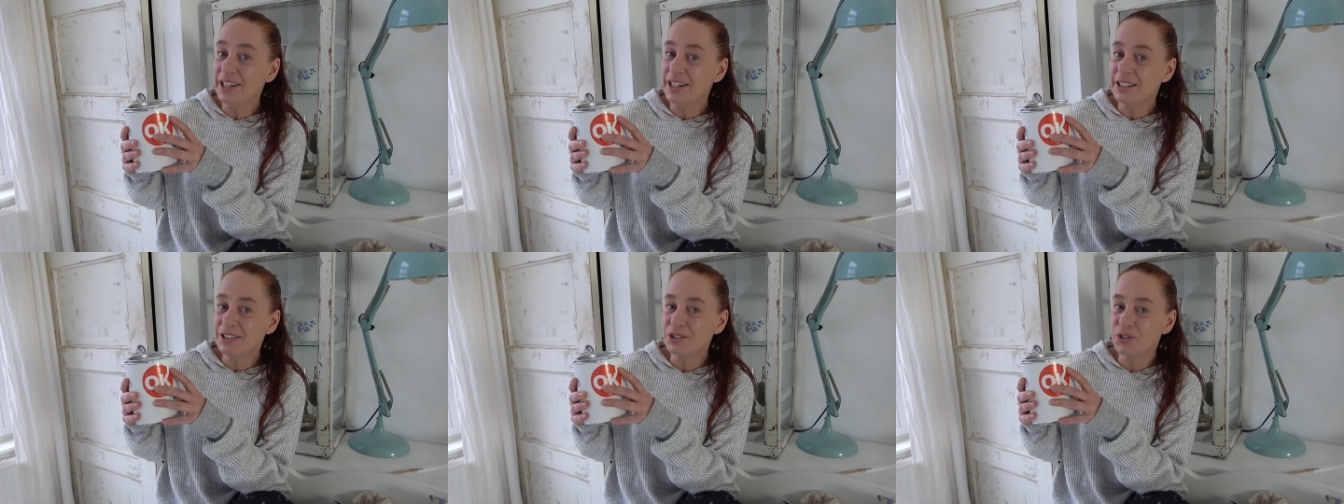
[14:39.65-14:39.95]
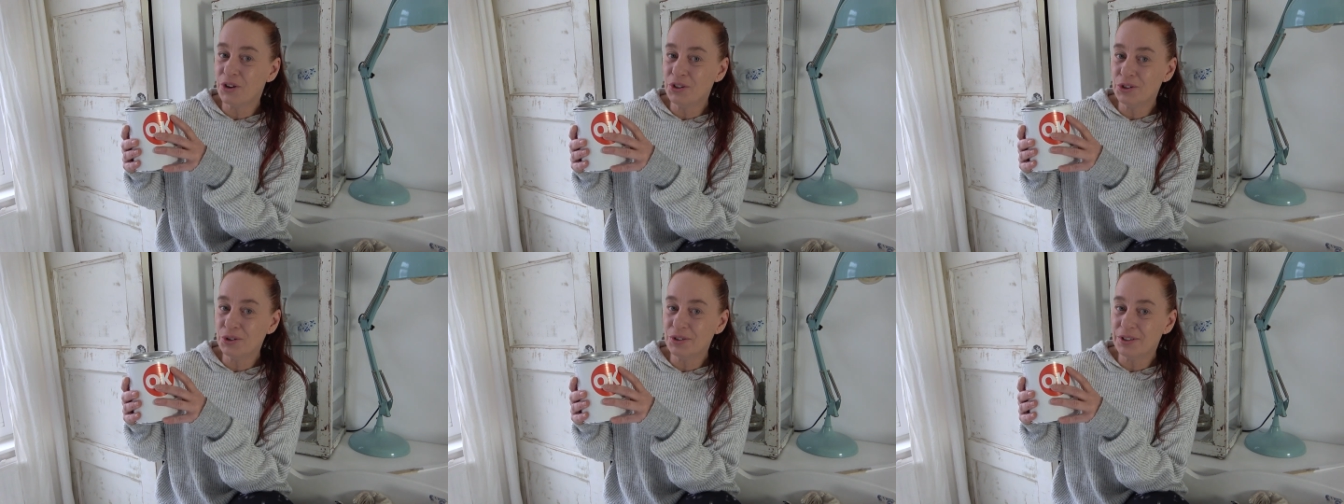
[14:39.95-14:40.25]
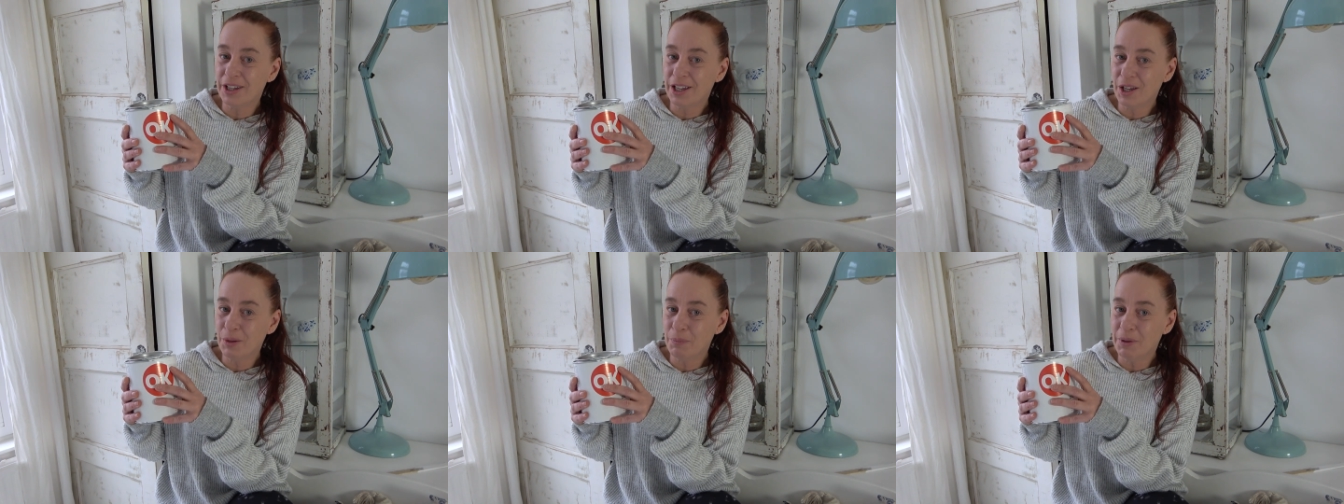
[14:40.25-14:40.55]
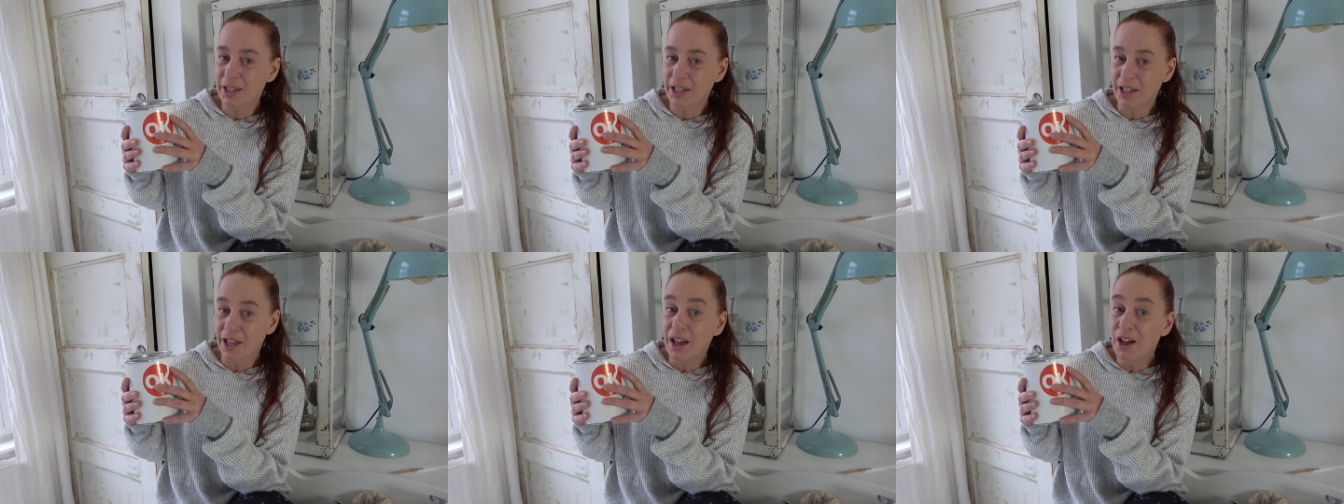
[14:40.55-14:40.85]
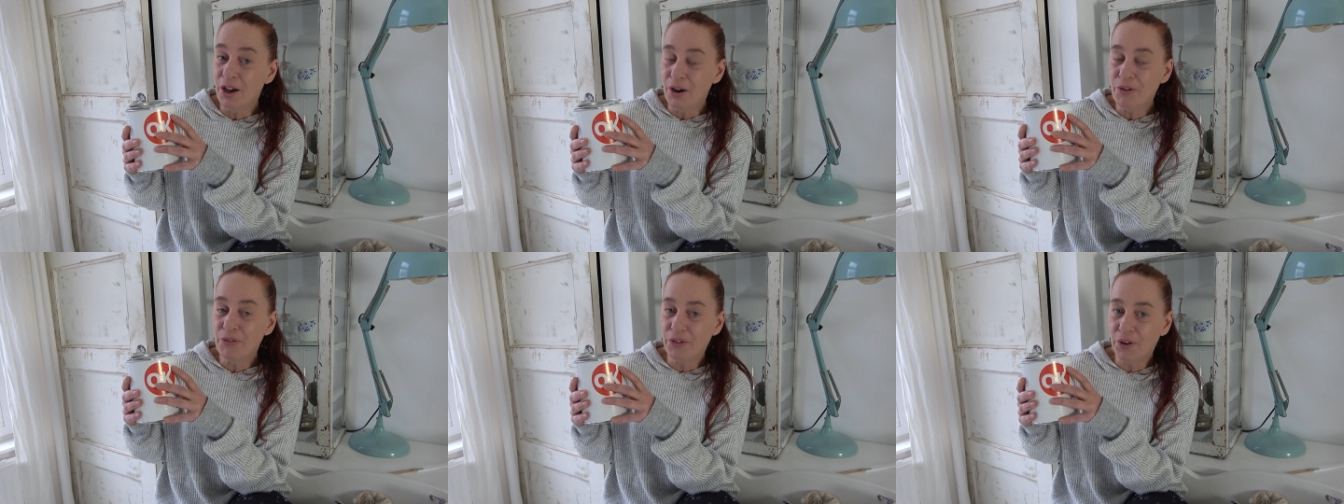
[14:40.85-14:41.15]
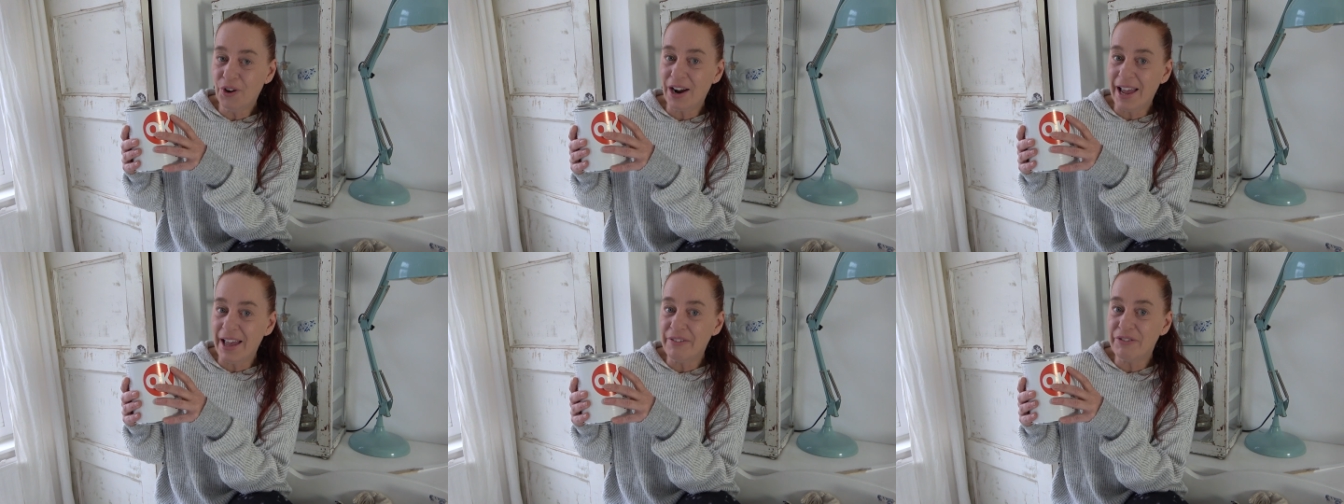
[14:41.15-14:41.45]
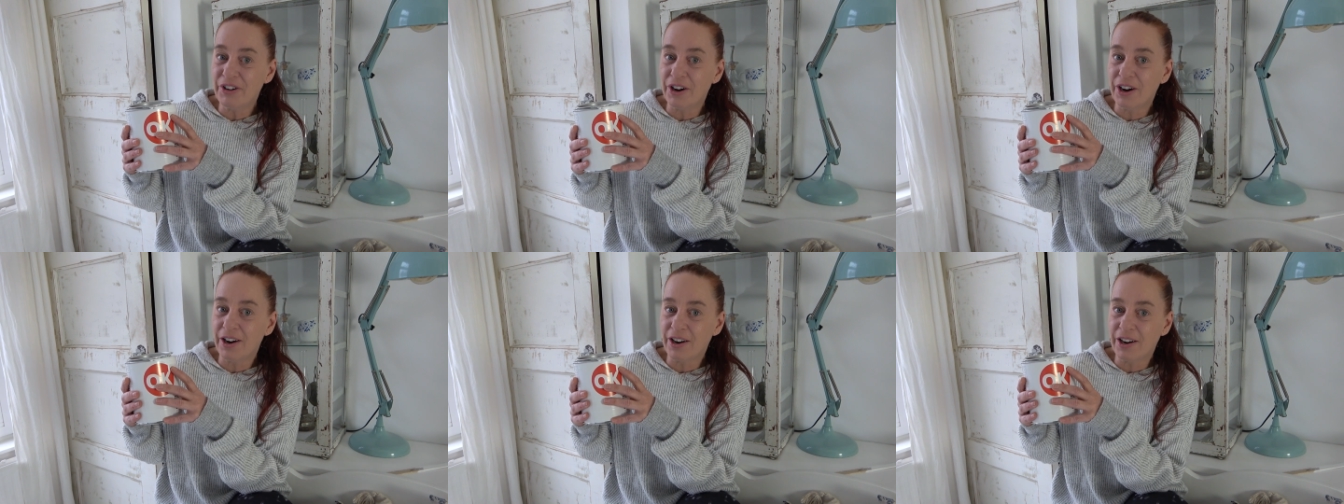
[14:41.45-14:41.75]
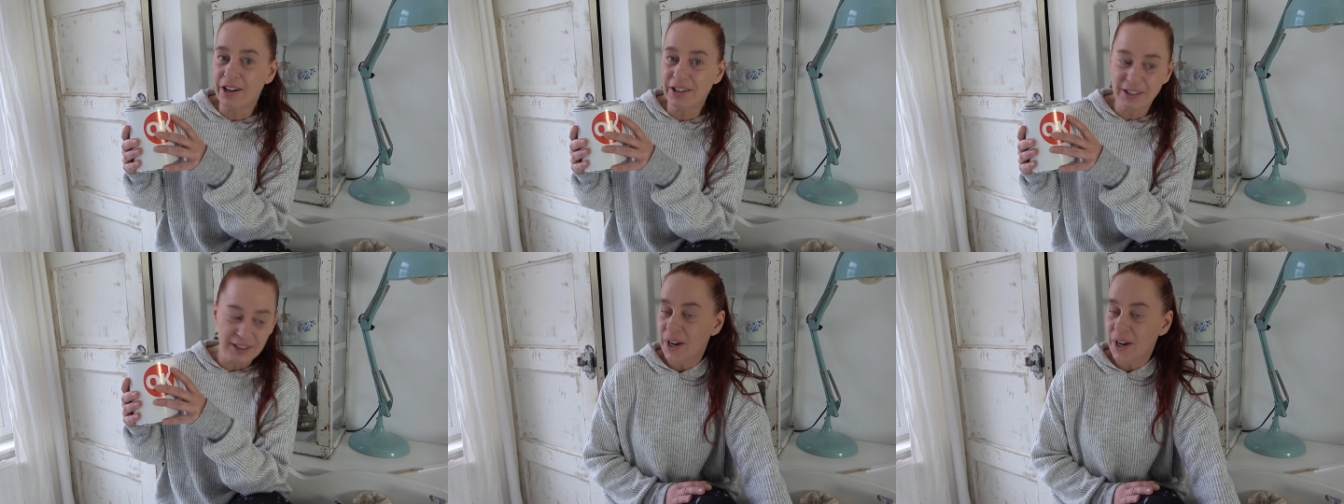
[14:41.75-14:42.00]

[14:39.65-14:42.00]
it is going to take me forever.